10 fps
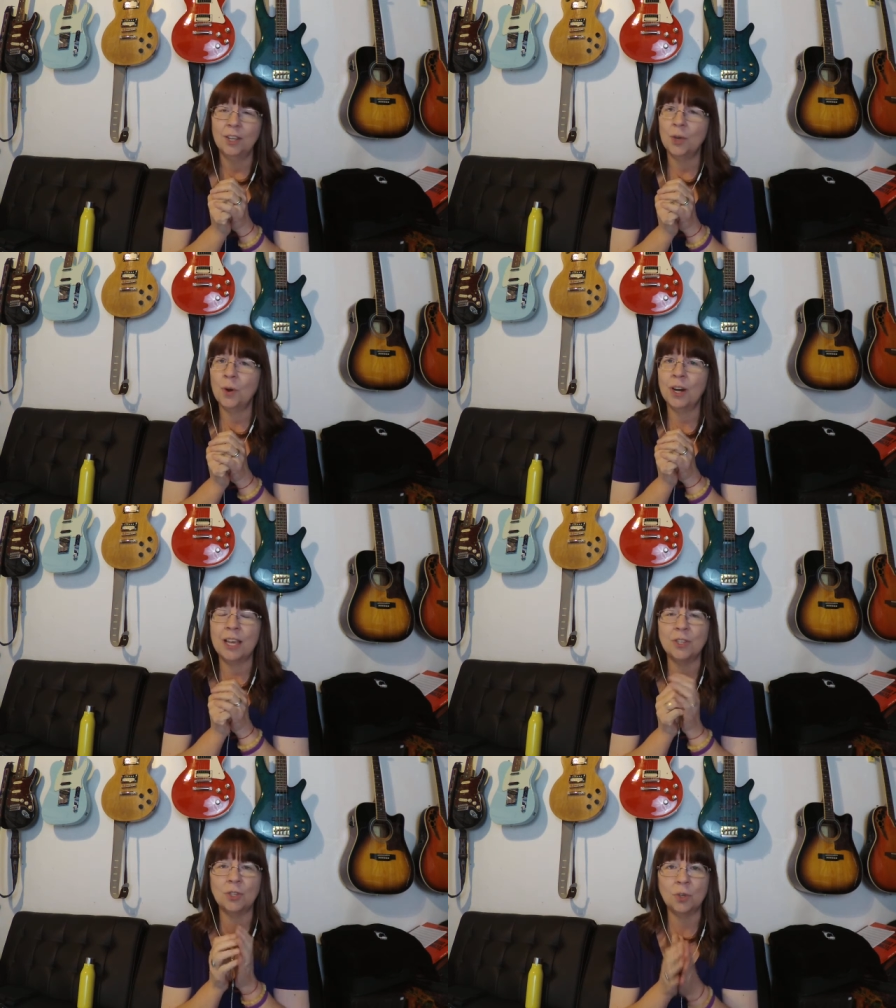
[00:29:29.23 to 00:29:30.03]
You are
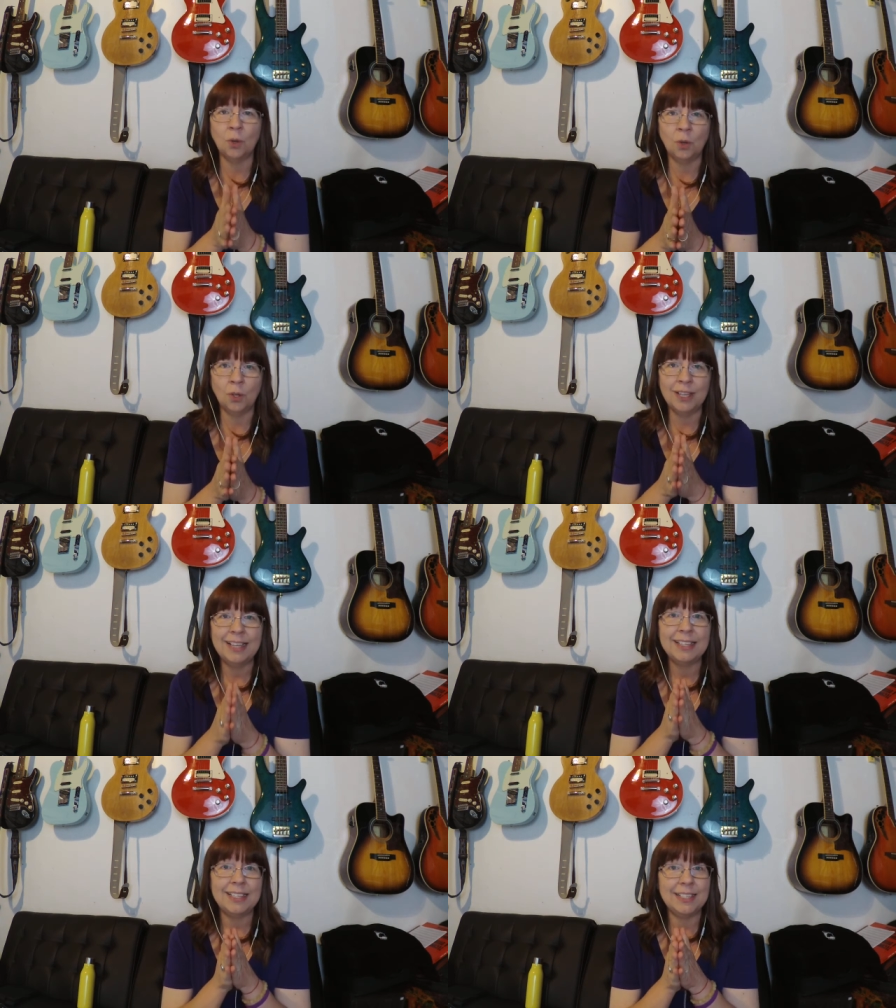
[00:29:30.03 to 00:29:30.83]
a soul
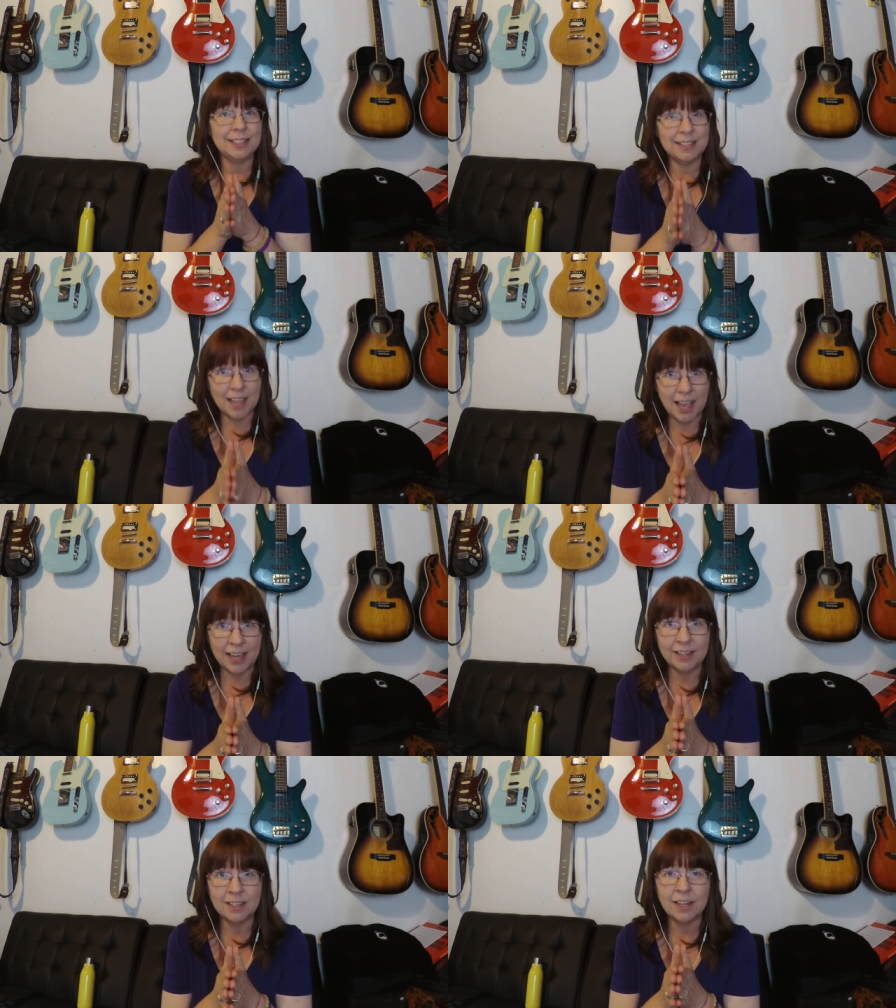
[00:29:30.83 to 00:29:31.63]

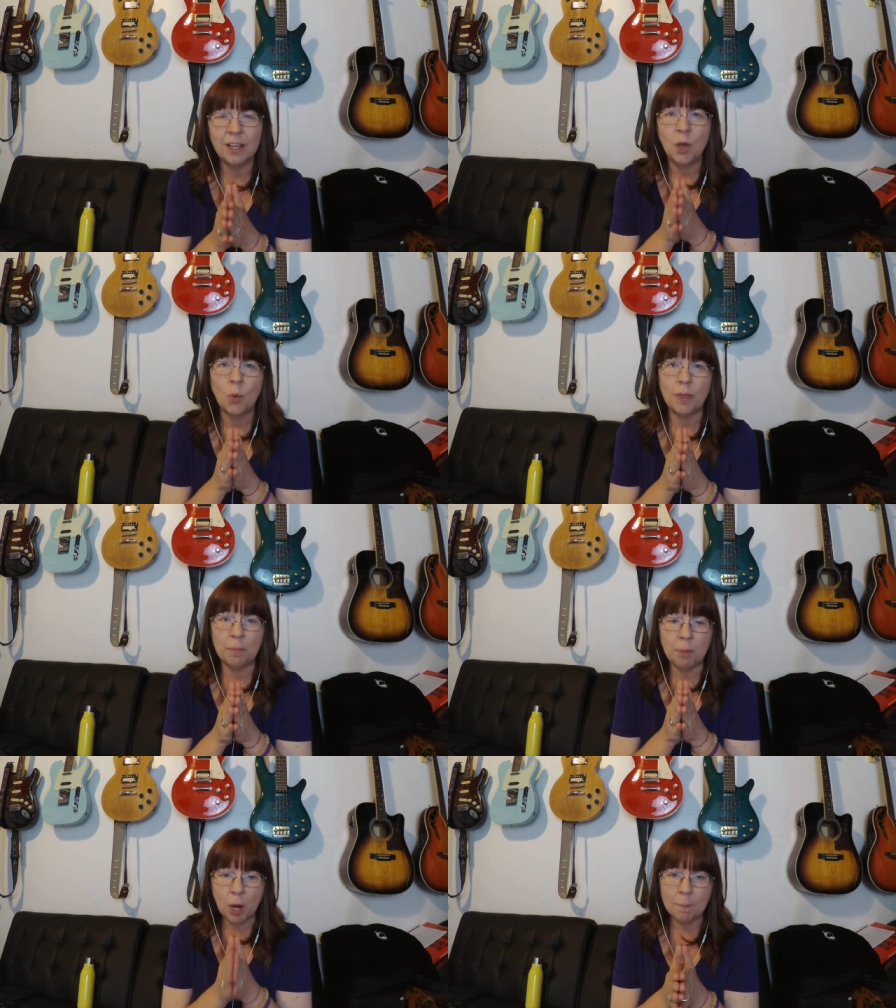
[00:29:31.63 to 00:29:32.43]
designed
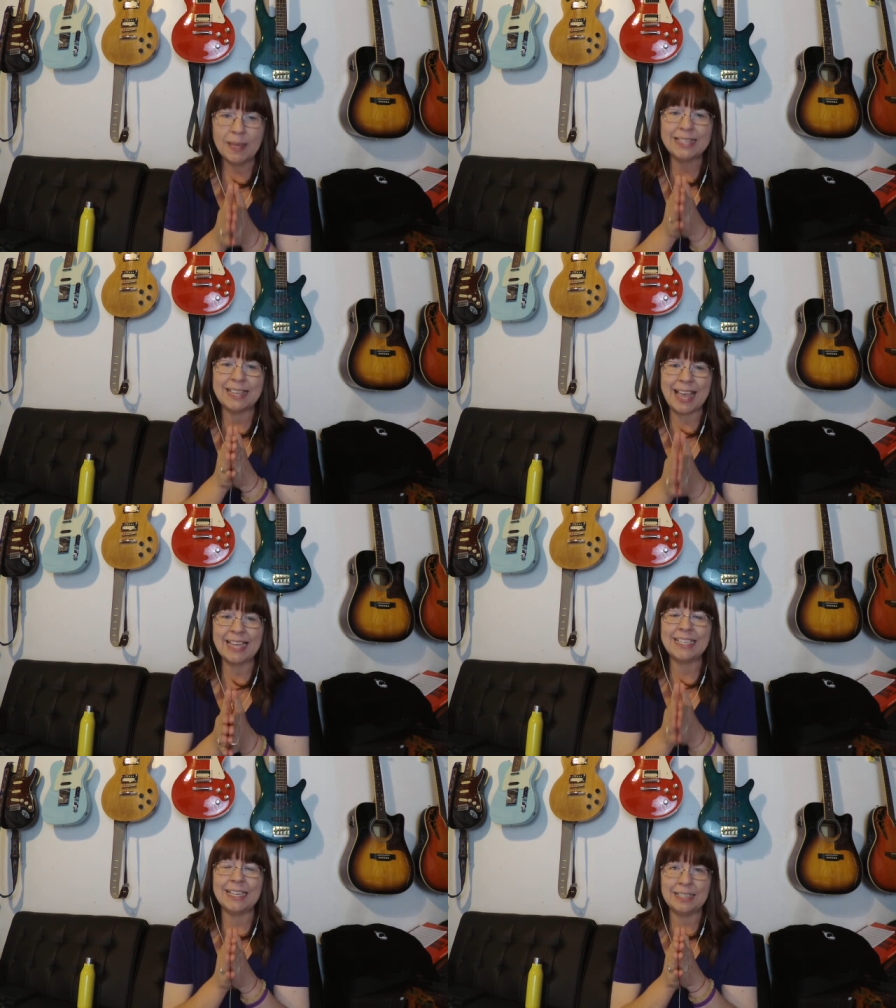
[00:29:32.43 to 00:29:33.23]
with purpose
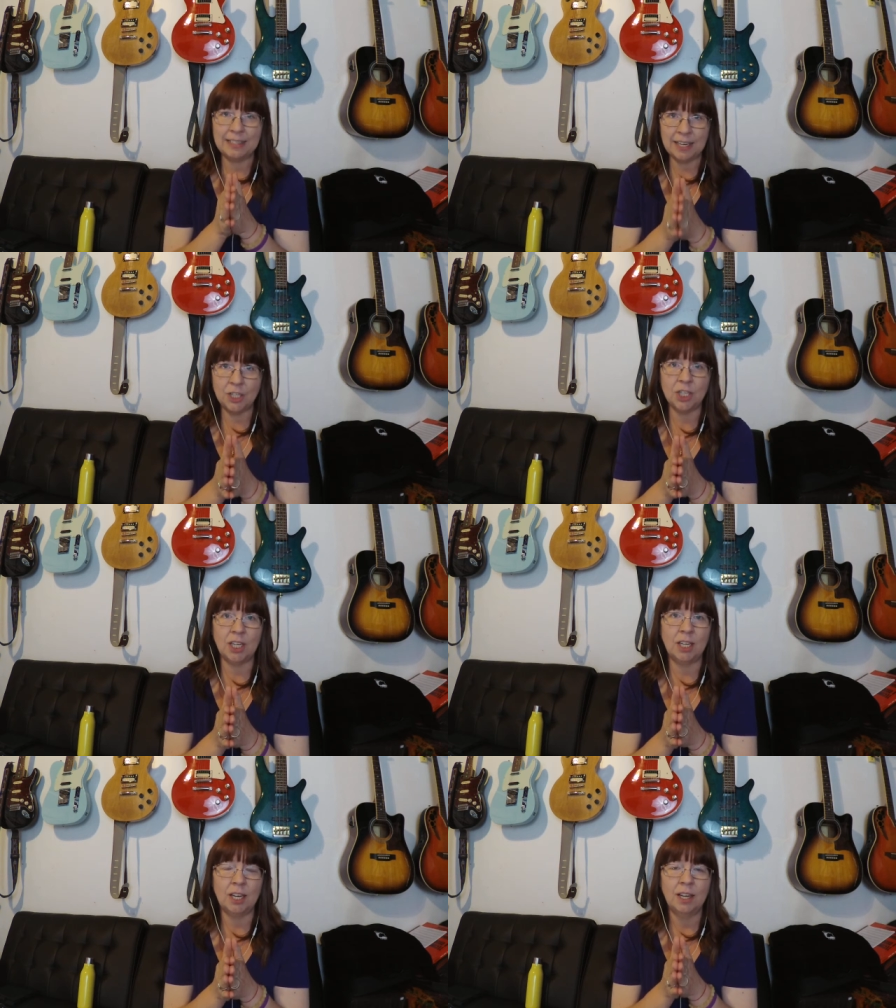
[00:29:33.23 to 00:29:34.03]
and
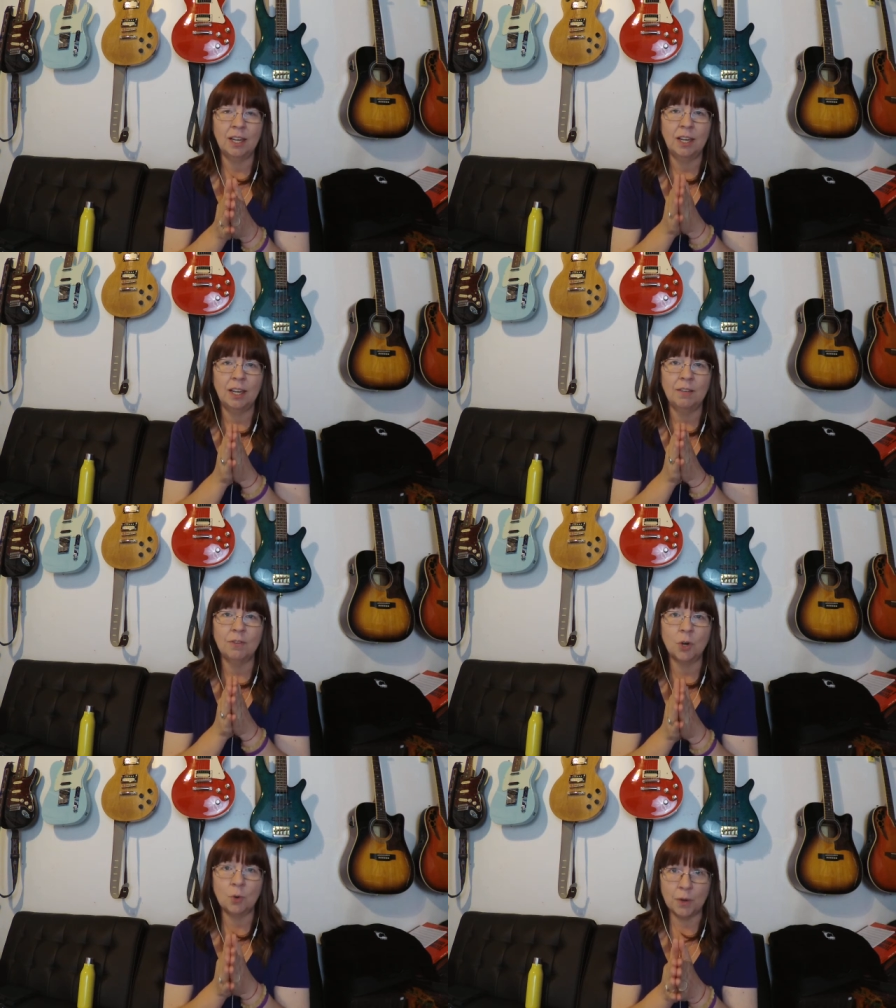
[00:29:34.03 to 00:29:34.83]
intention
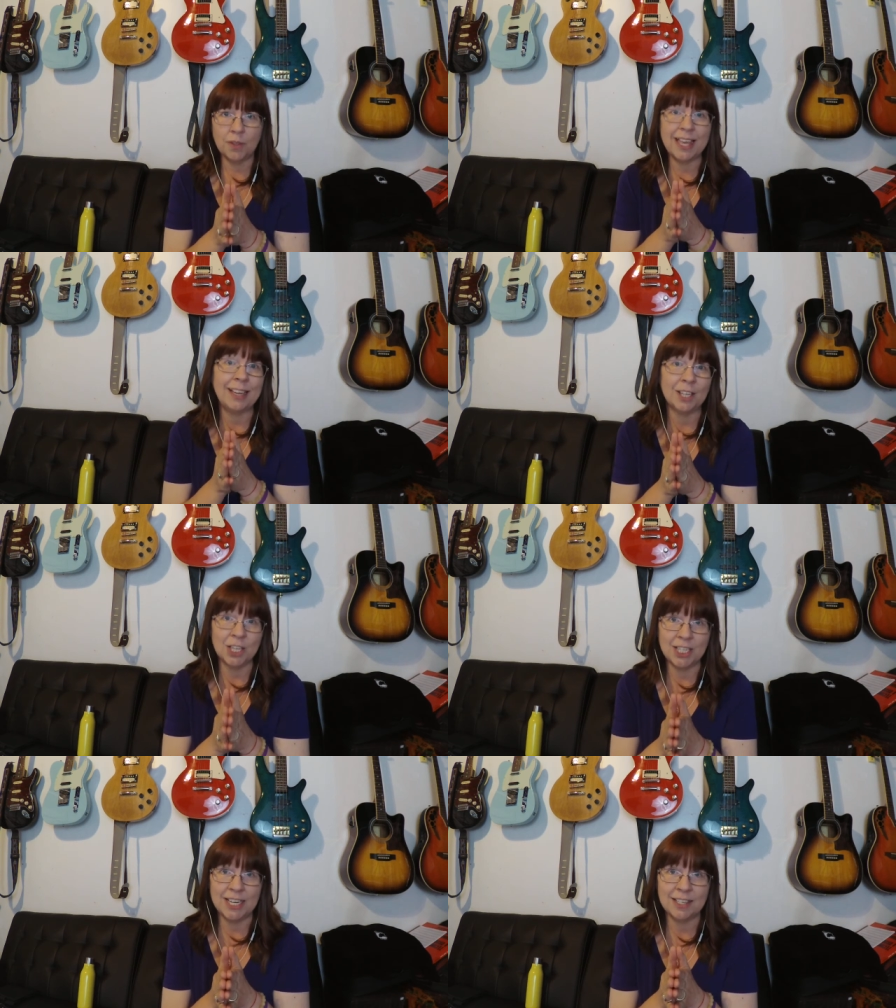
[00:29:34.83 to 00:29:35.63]
for growth and
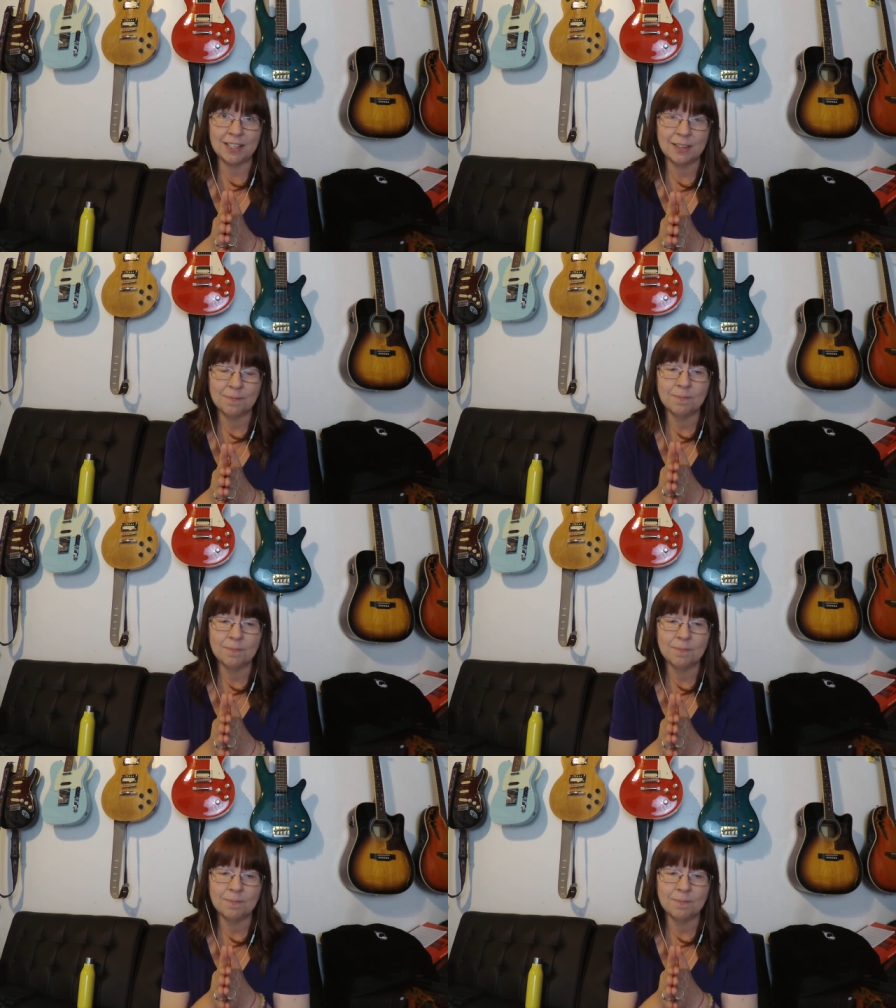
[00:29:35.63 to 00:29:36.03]
goodness.